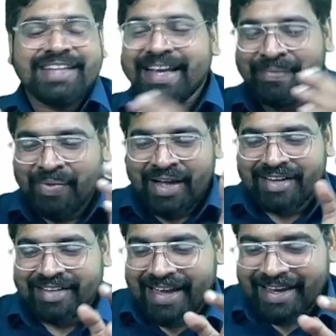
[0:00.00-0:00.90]
Like,
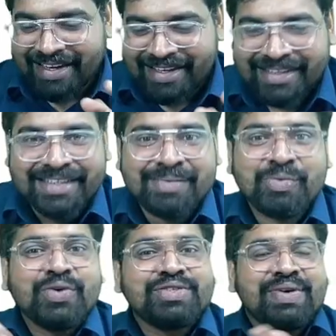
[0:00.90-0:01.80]
it's like the
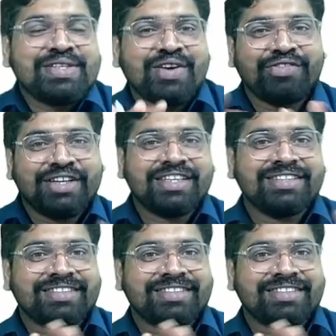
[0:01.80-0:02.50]
mood swings of girls,